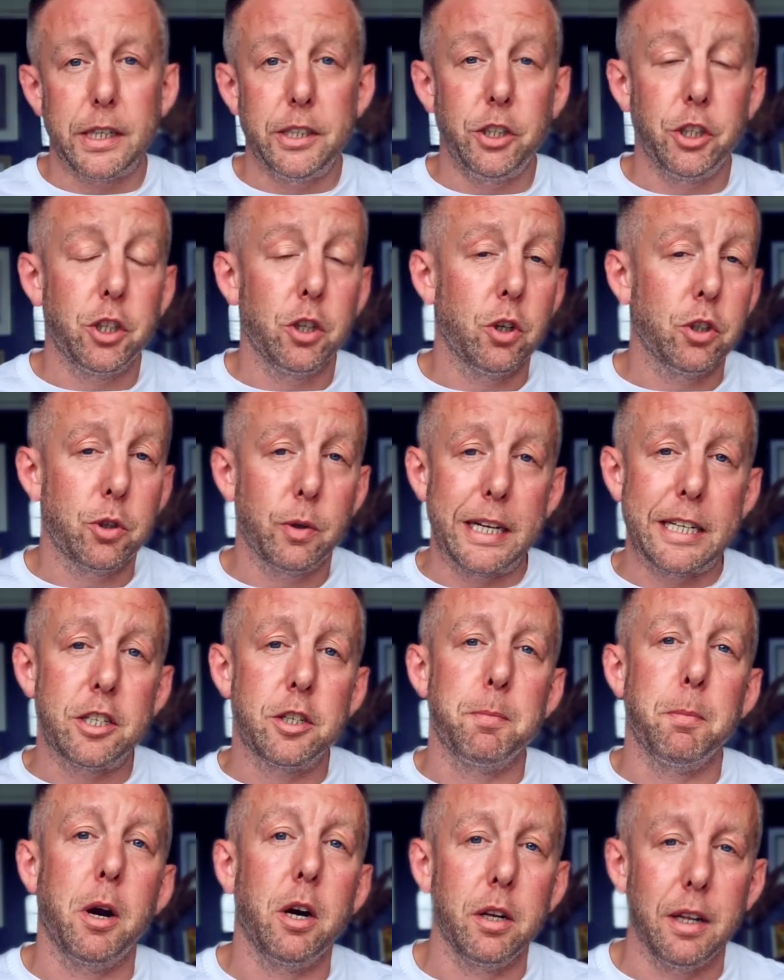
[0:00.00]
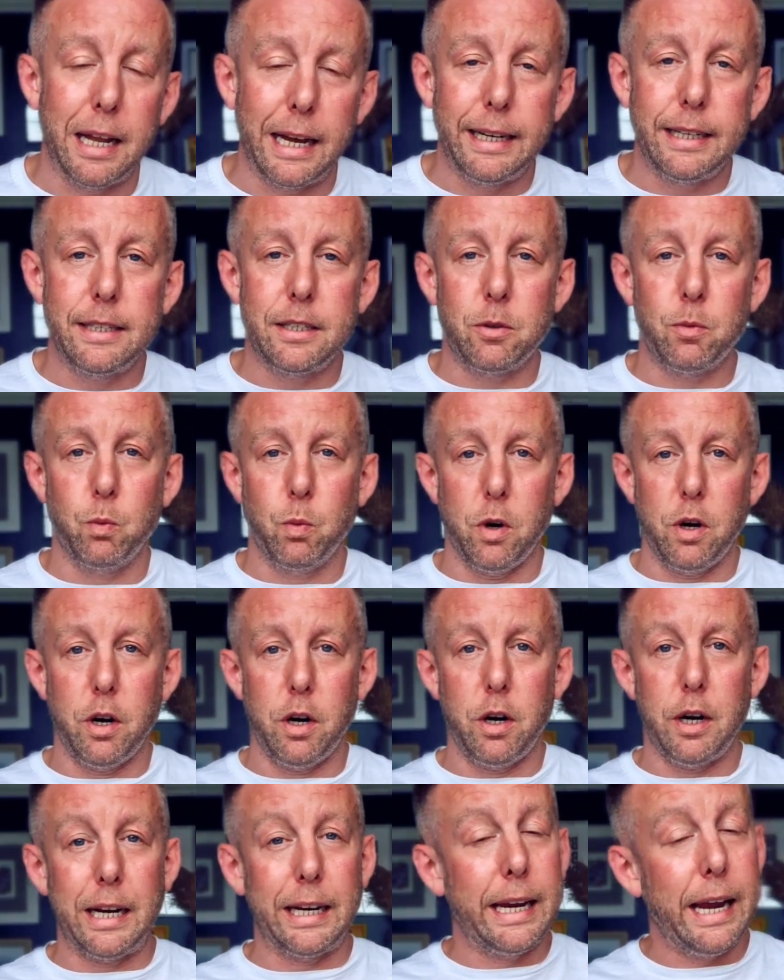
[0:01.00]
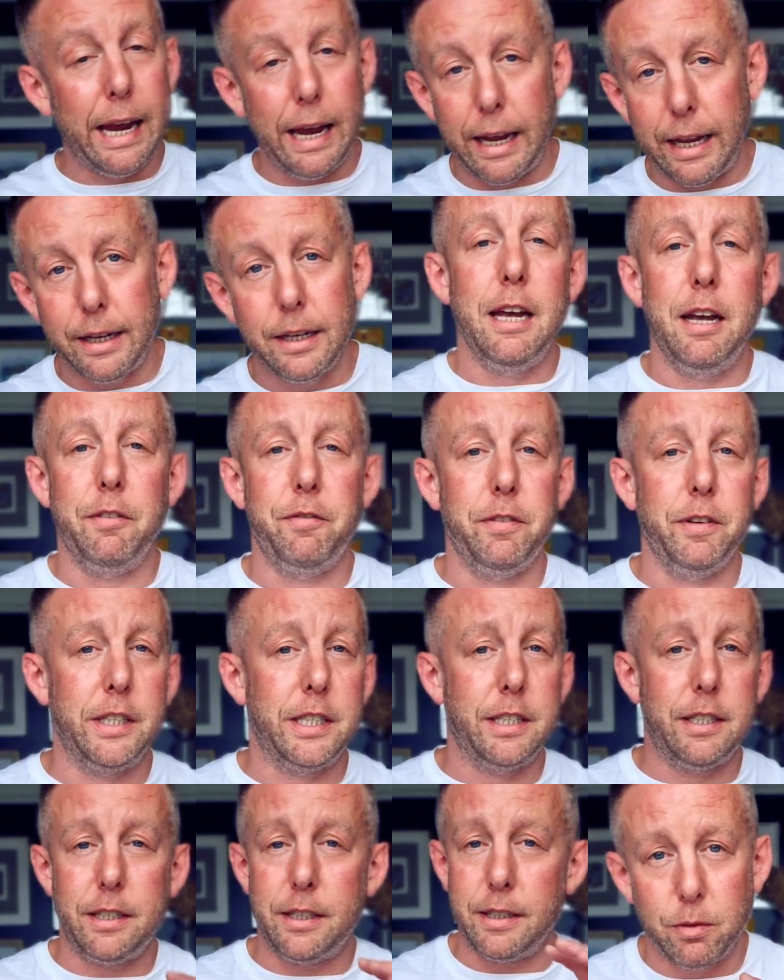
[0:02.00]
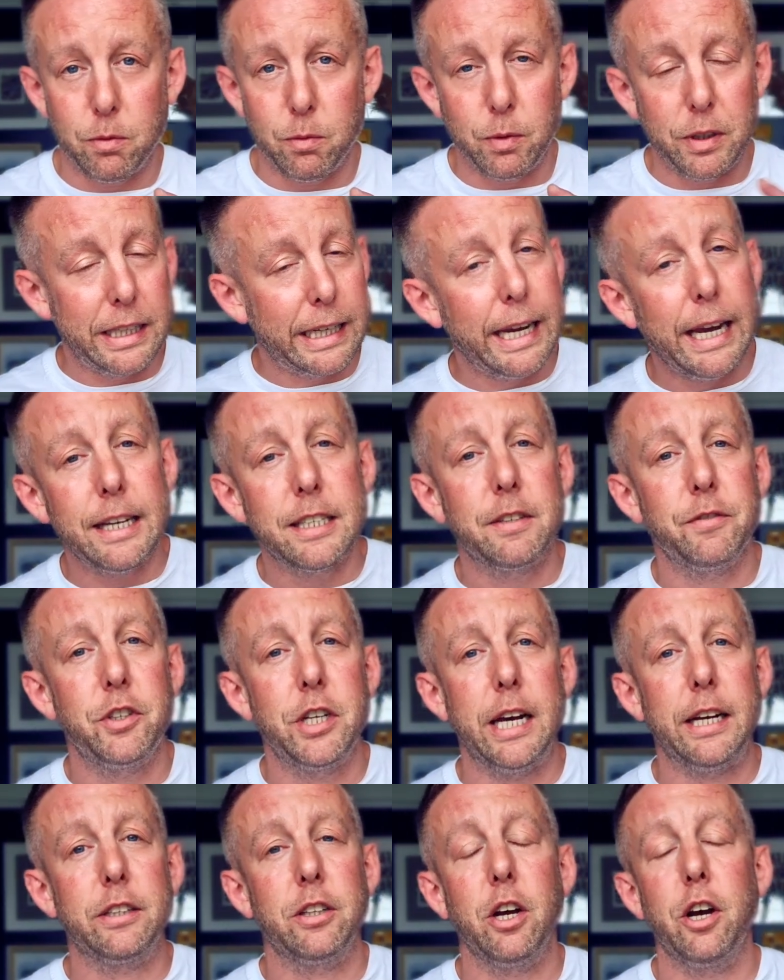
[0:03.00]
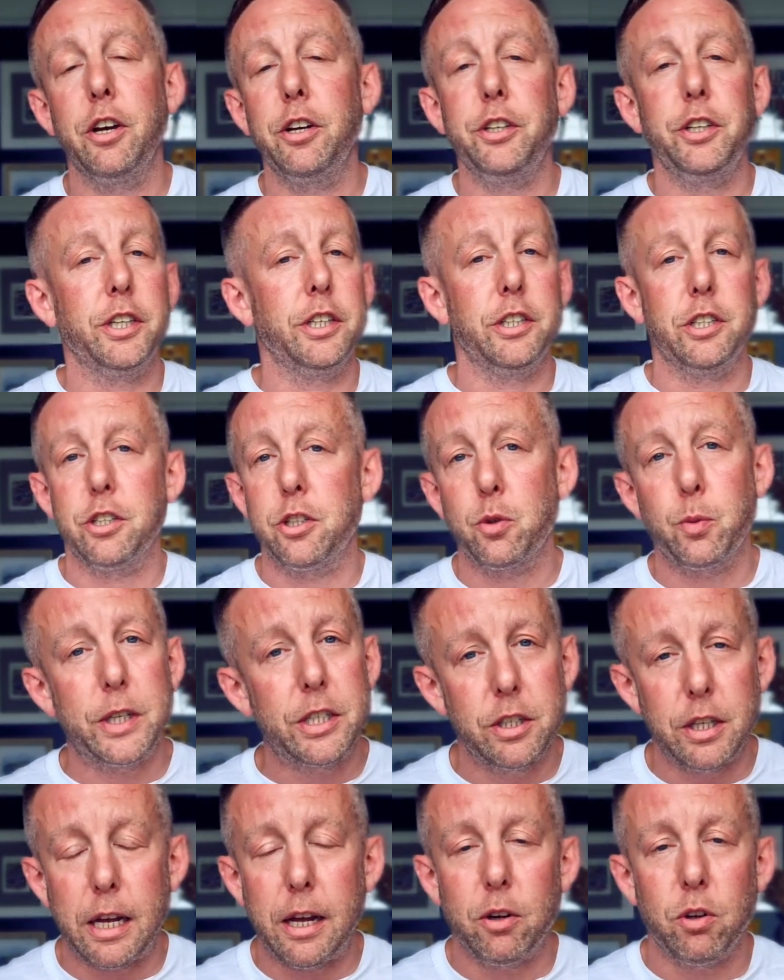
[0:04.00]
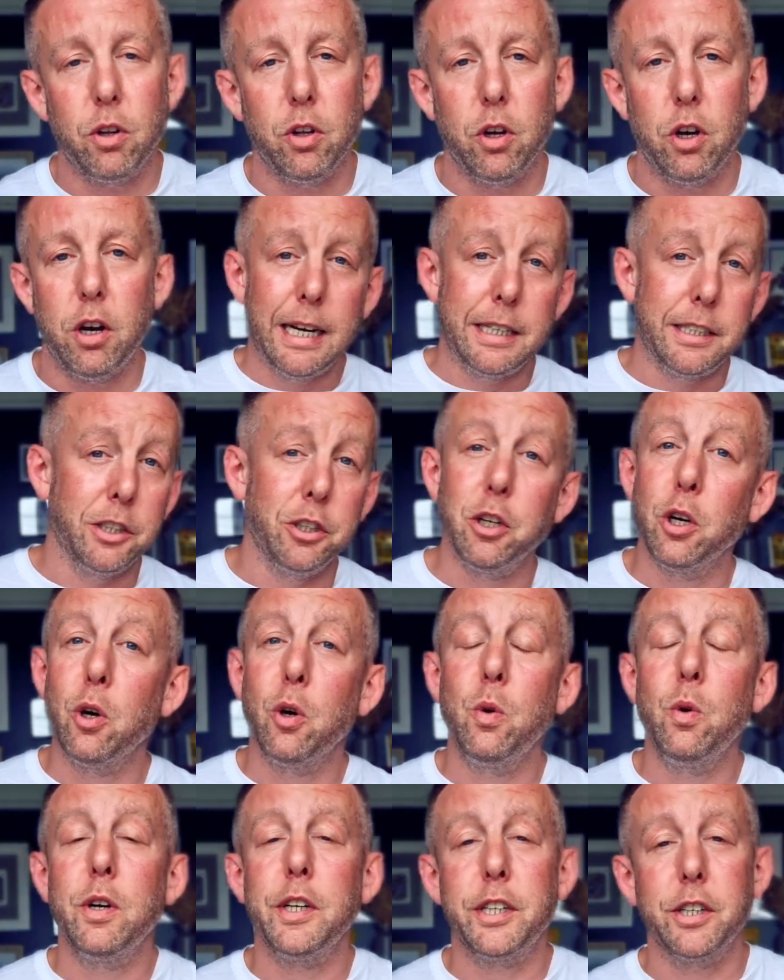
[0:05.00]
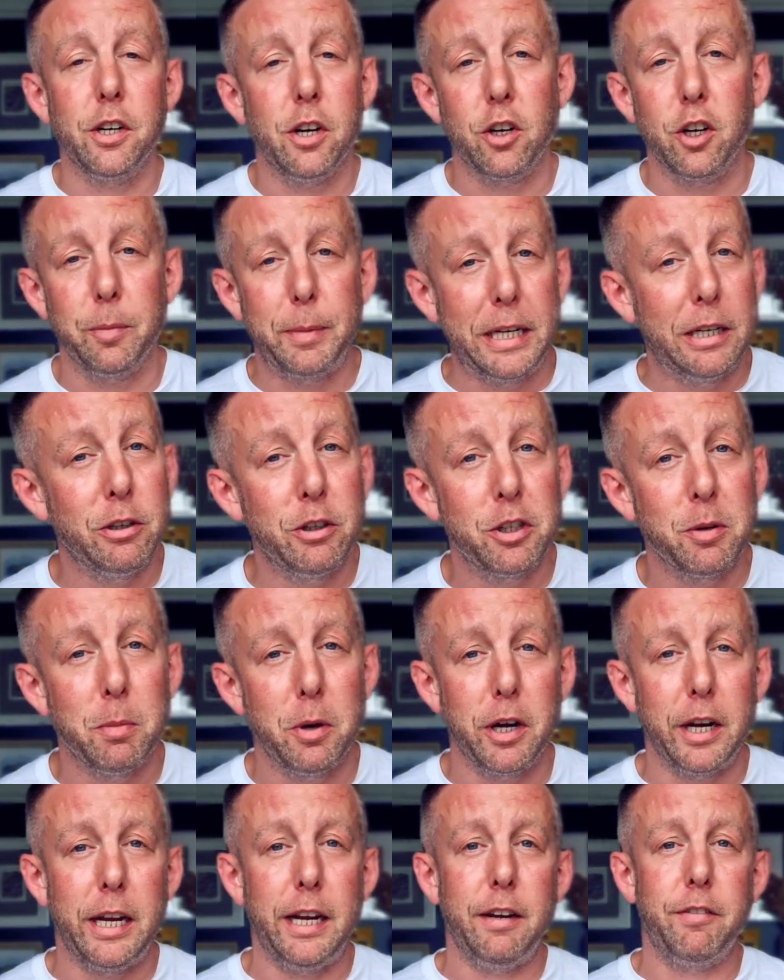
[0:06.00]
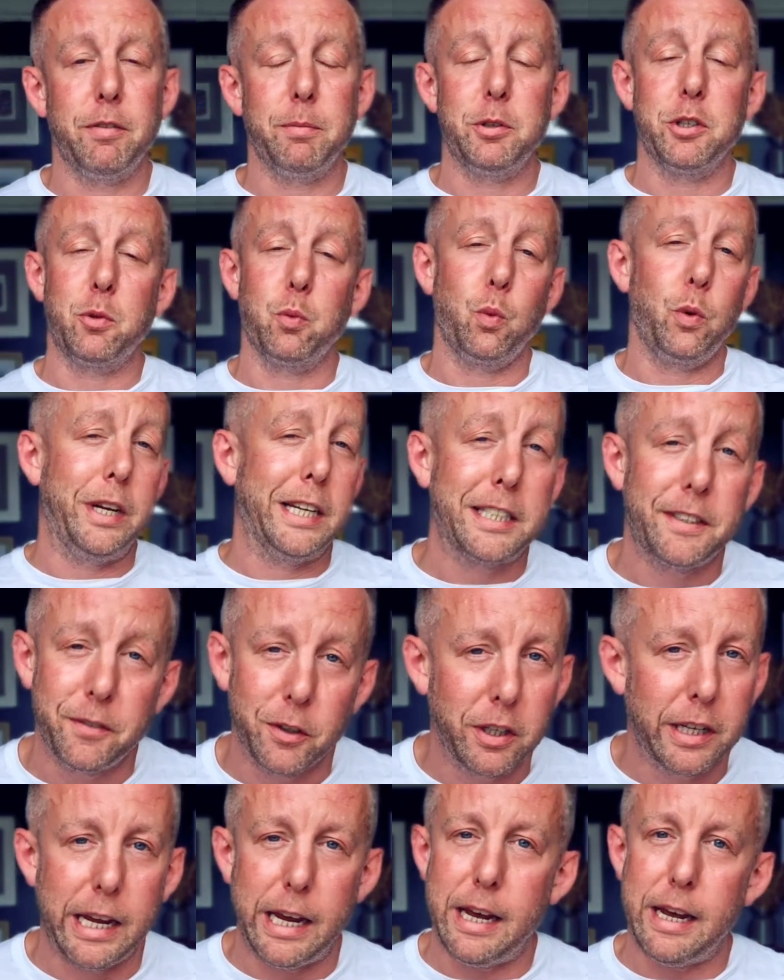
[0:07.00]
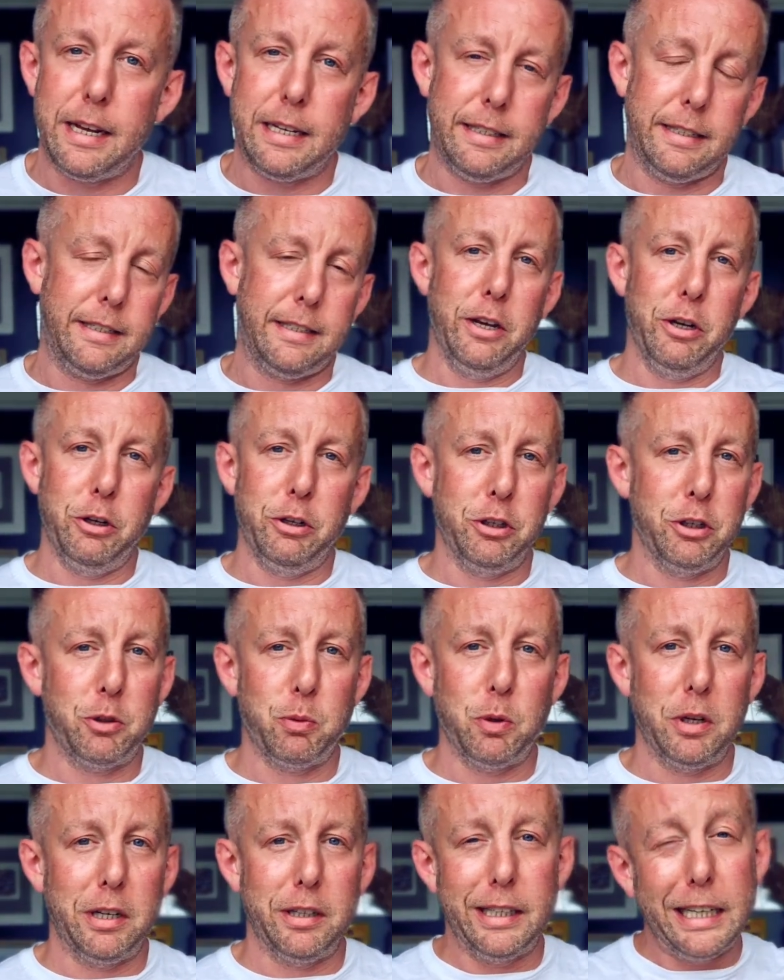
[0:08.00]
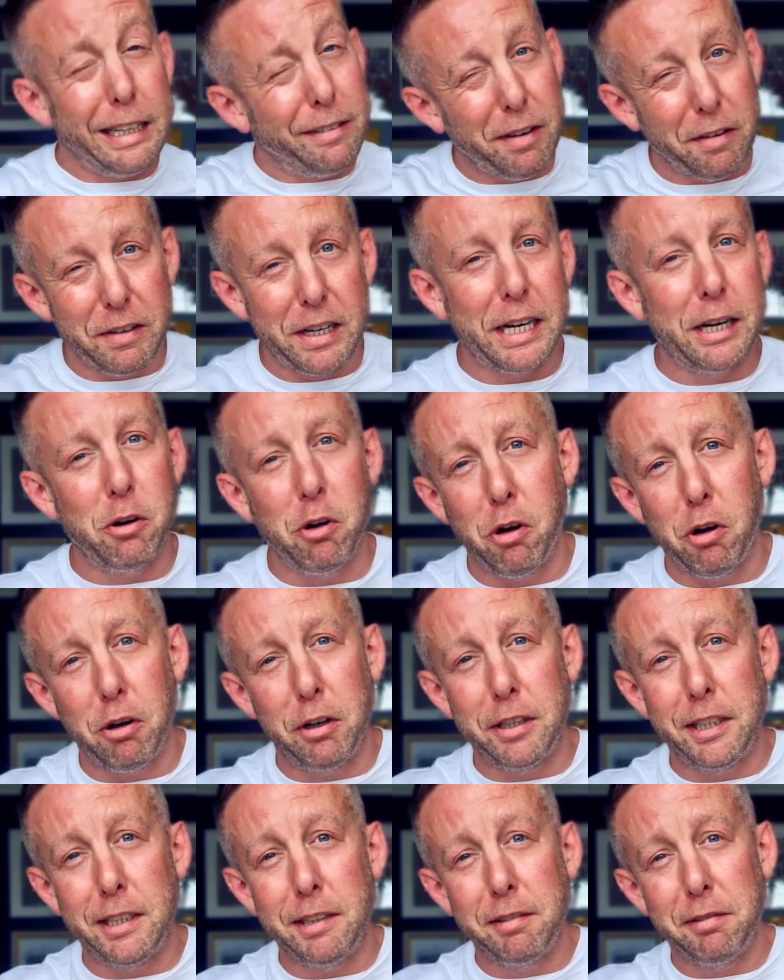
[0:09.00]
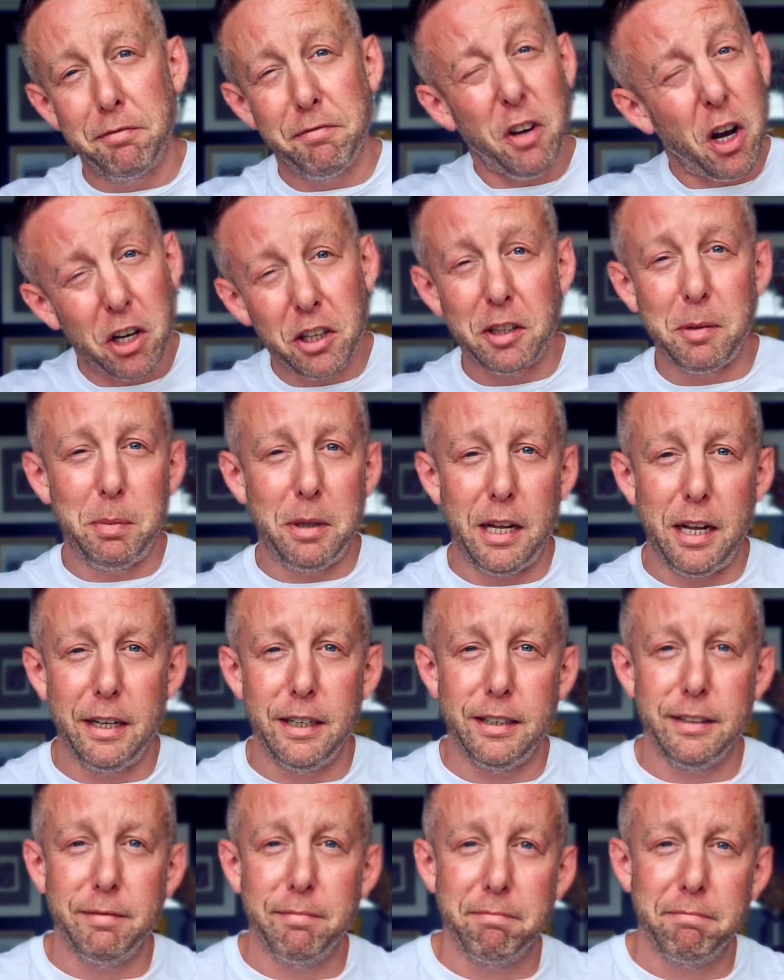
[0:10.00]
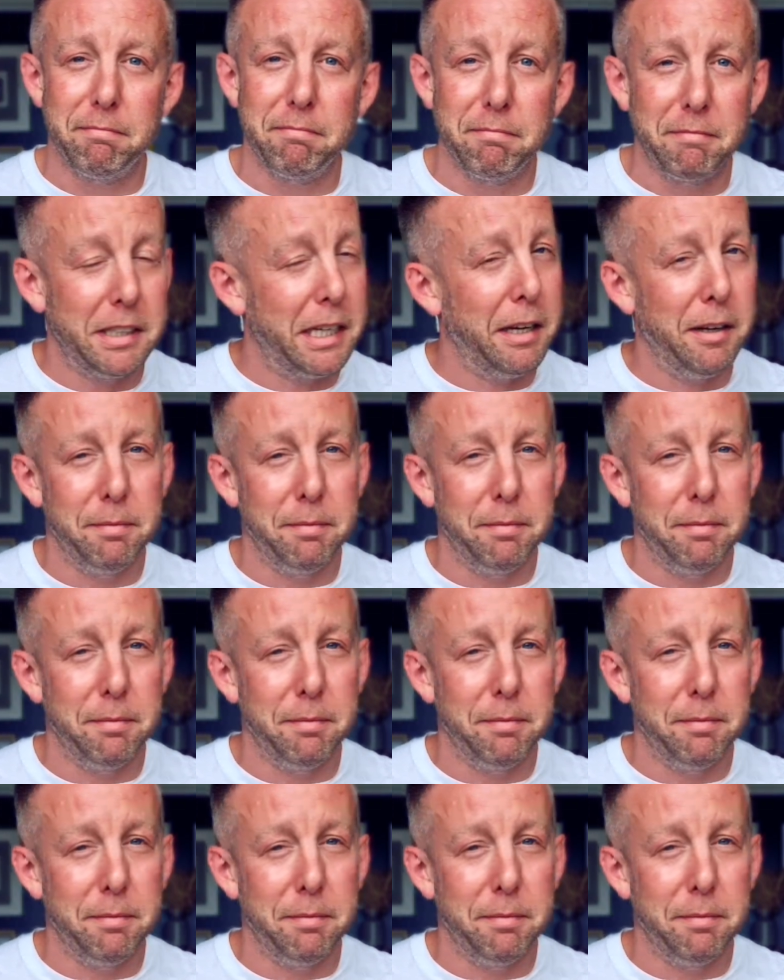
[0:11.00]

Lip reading: you can also get smart lights where, again, if it's when the guests have checked out, you can just switch that all off, and you know you're not going to be losing money from just wasteful guests who just want to leave everything on the planet. Yeah.